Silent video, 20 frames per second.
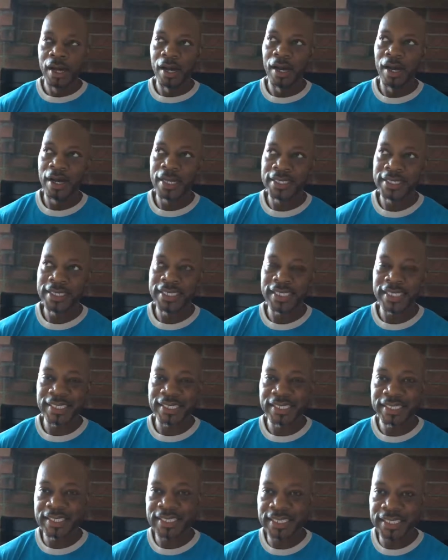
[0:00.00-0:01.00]
uh,
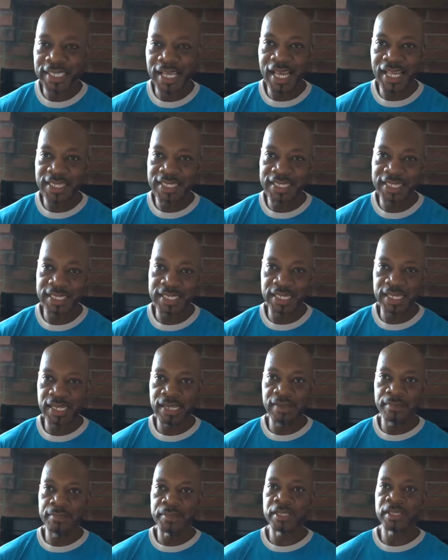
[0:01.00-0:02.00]
success
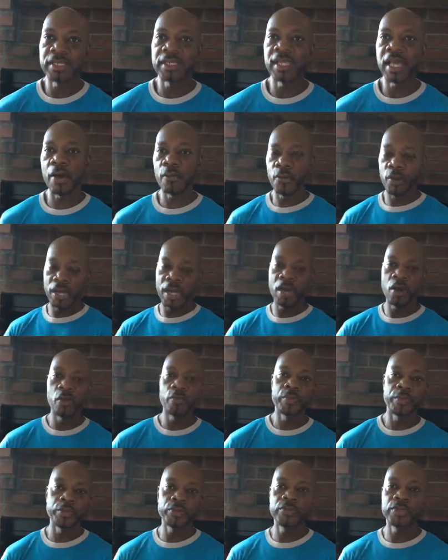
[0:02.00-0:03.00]
tips that will
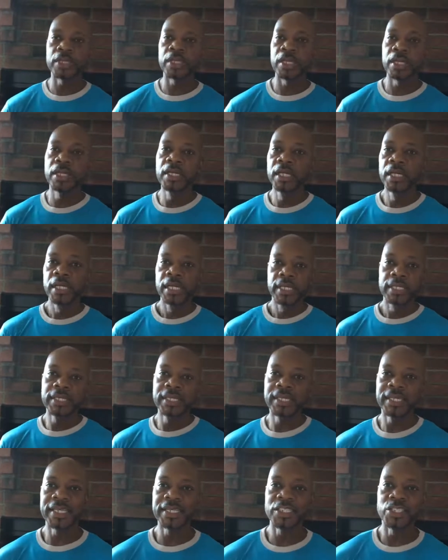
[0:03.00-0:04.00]
help you to,
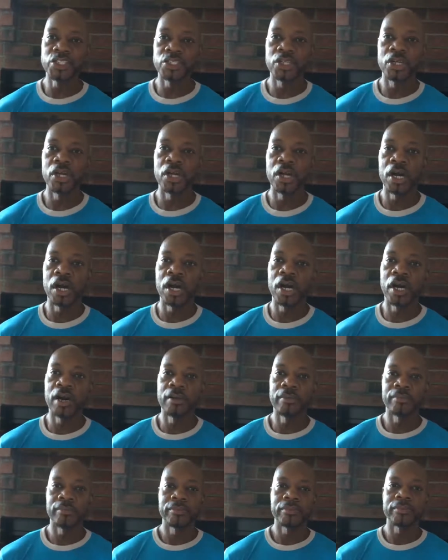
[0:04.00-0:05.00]
to get your,
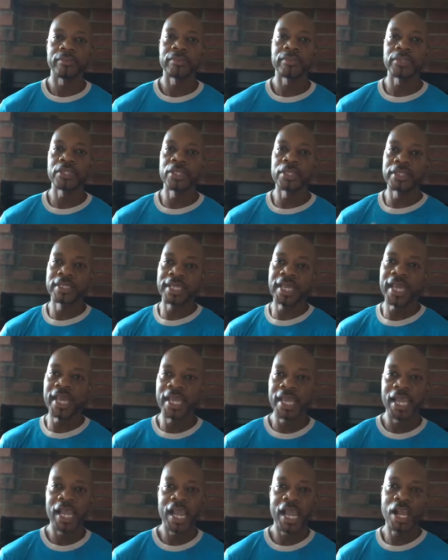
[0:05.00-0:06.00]
um, your
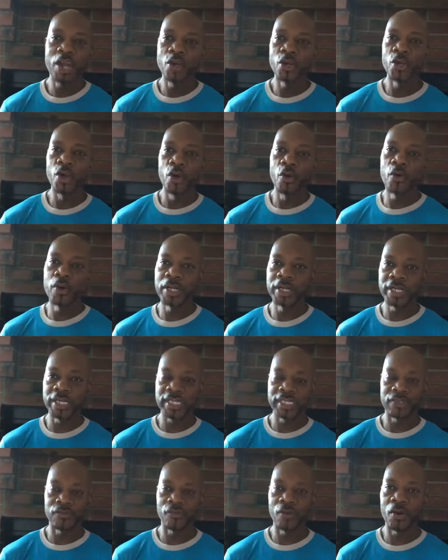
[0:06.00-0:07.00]
day
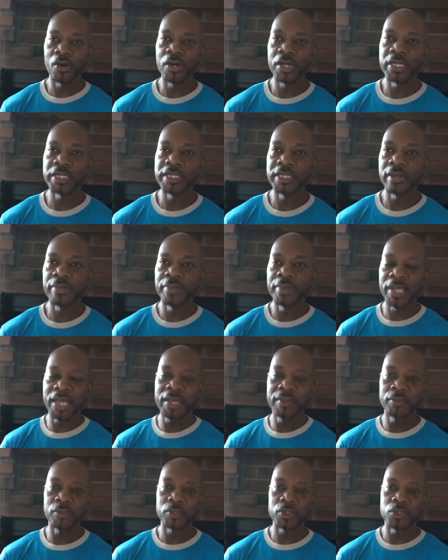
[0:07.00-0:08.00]
going as far as to
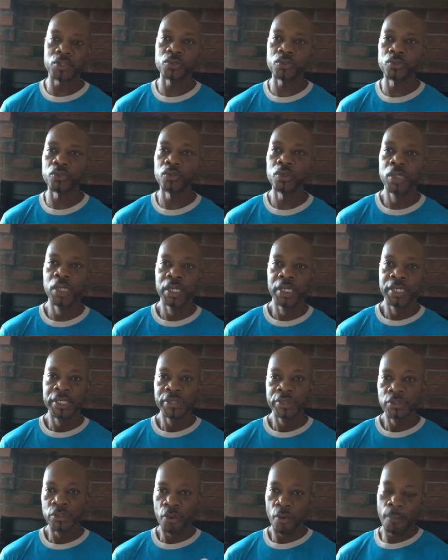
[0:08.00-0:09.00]
be able to,
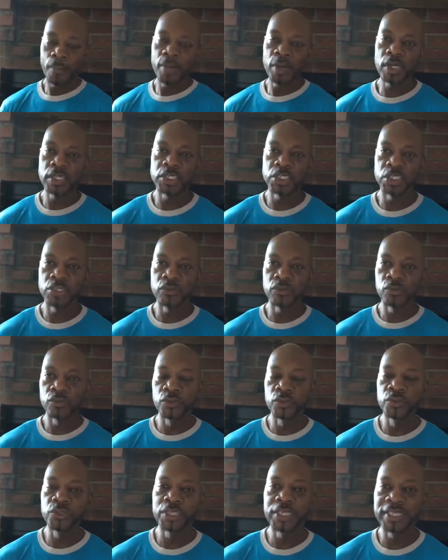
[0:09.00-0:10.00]
you know, push
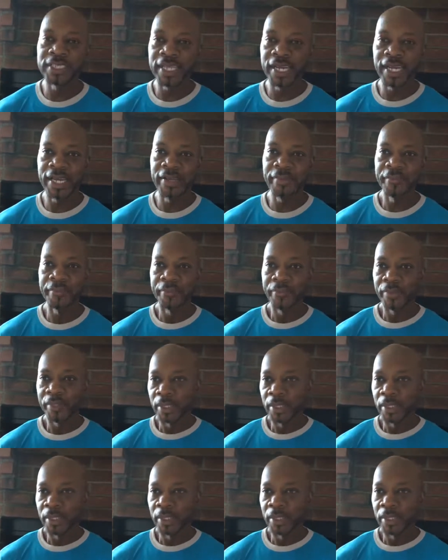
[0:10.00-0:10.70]
through your day